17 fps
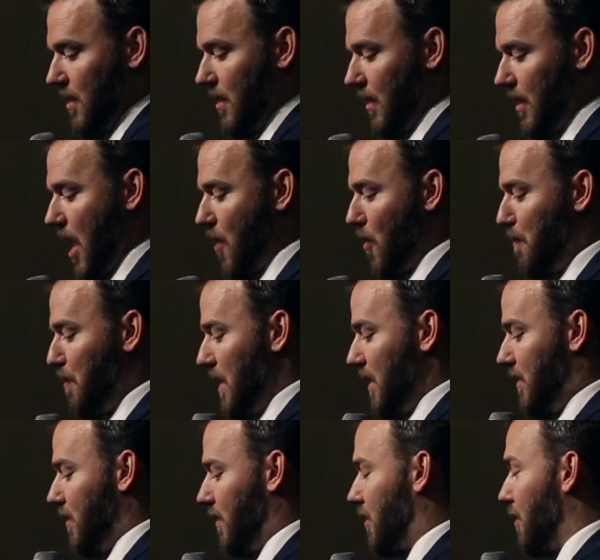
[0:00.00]
And God
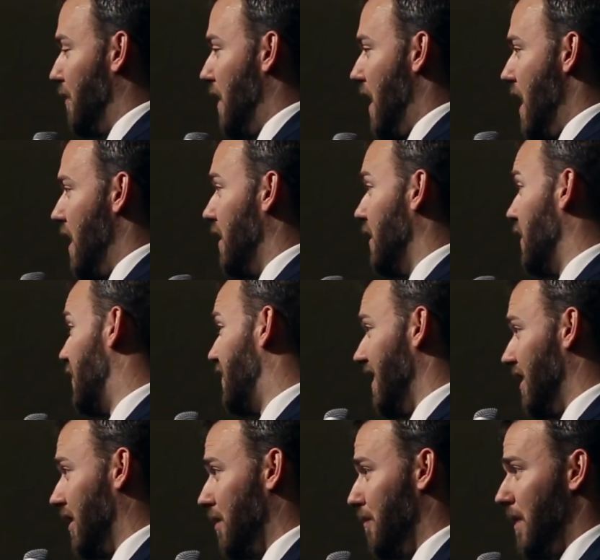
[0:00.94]
repeats this command in the
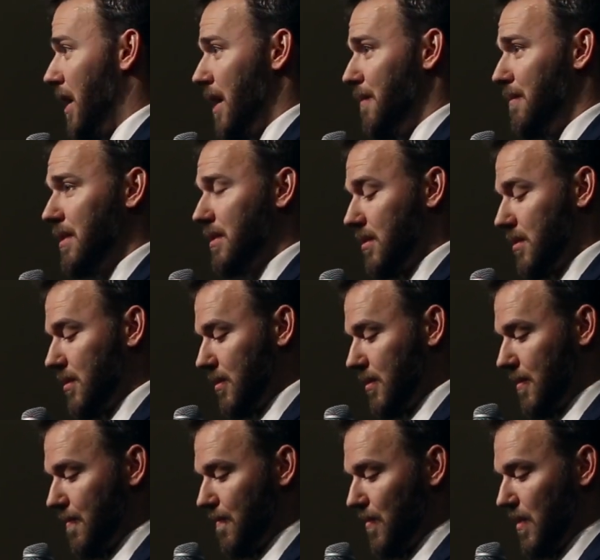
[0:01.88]
Ten
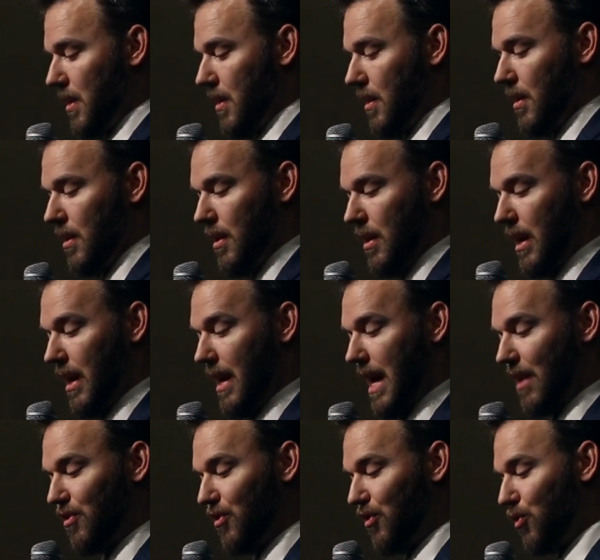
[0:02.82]
Commandments in
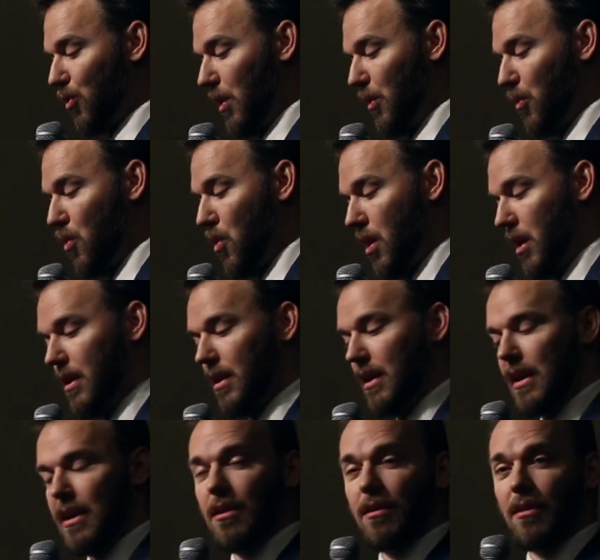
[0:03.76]
Exodus 21,
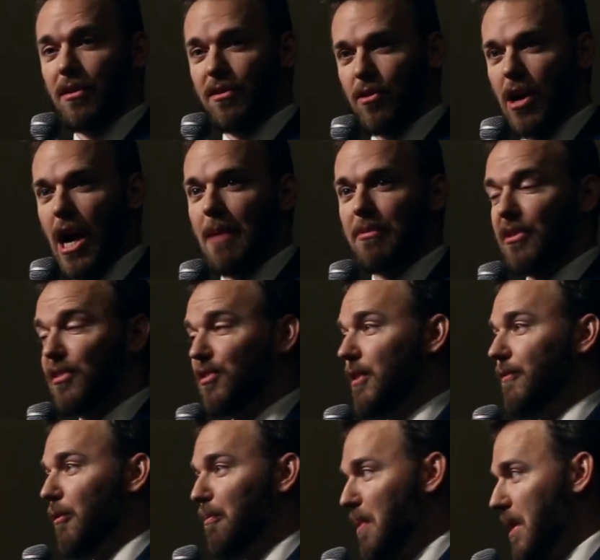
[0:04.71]
he ascribes a
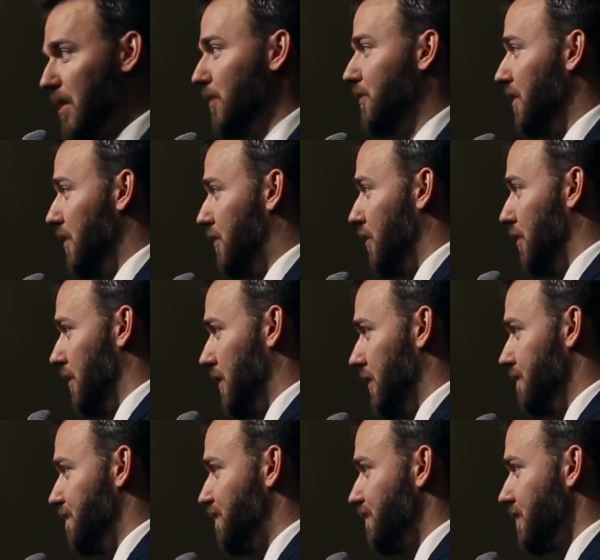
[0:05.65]
civil penalty to it.
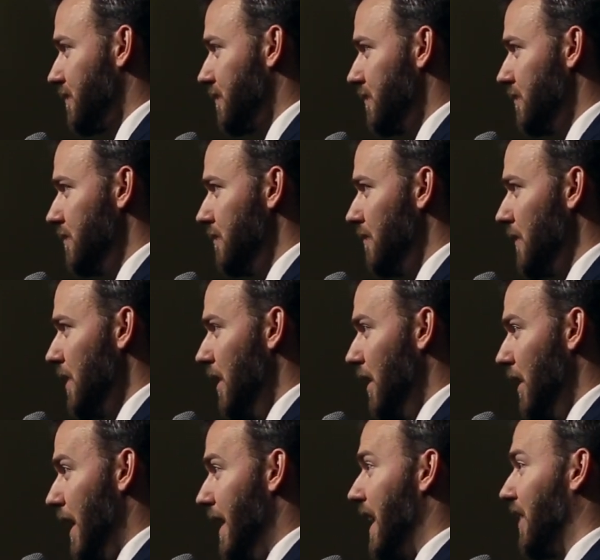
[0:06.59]

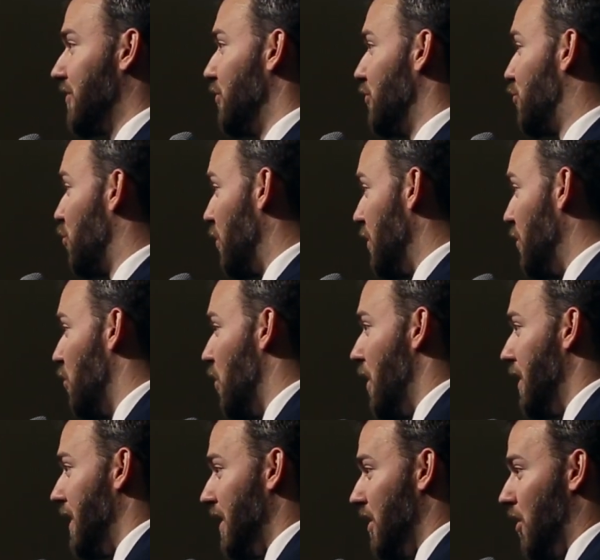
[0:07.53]
In Exodus
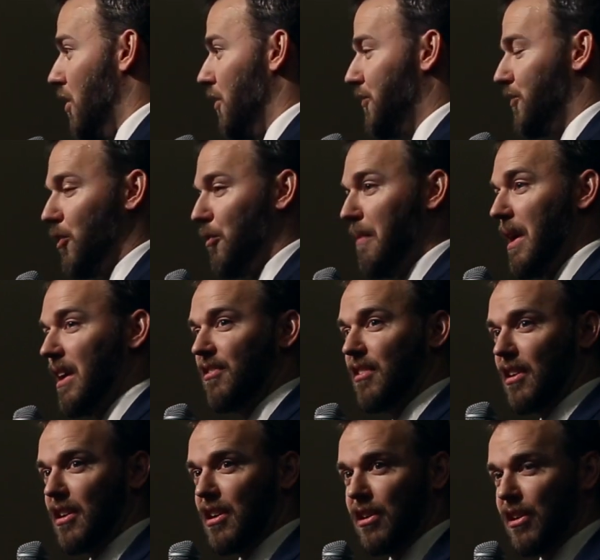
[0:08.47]
21, he also makes
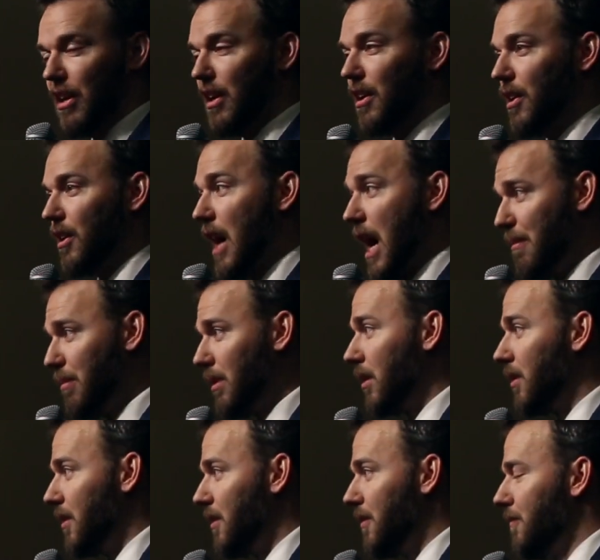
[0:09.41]
it clear, I
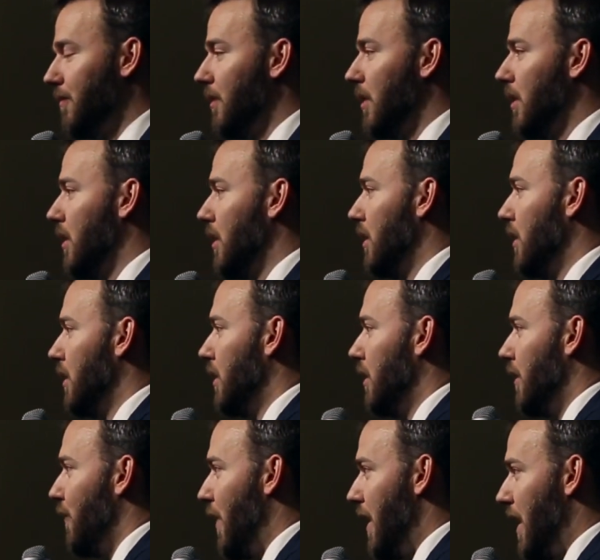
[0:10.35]
believe,
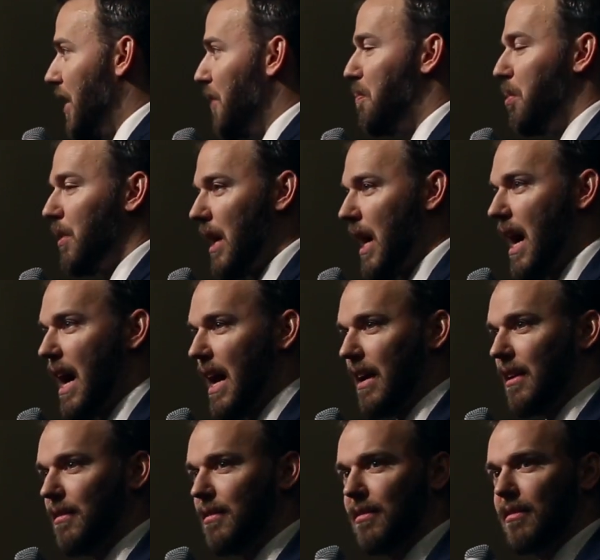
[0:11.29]
that it
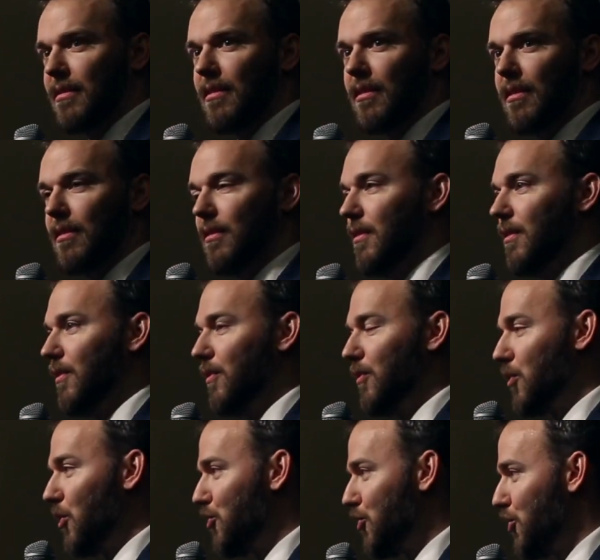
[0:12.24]
applies
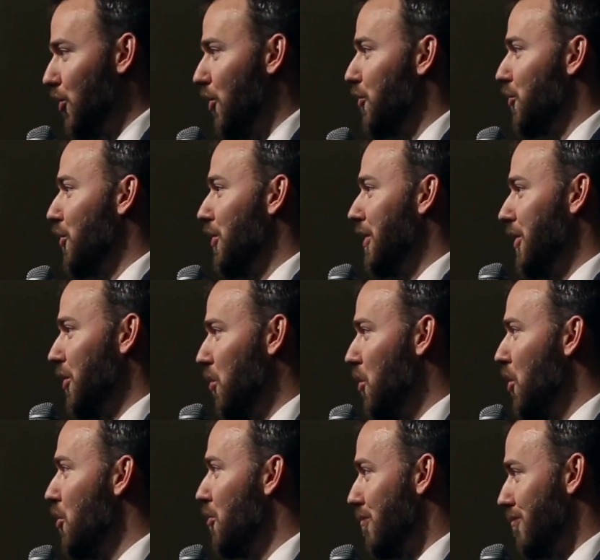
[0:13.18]
to children in the
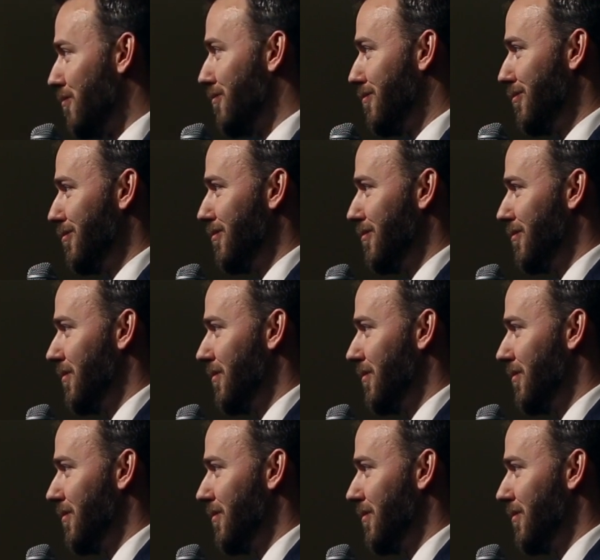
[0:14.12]
womb.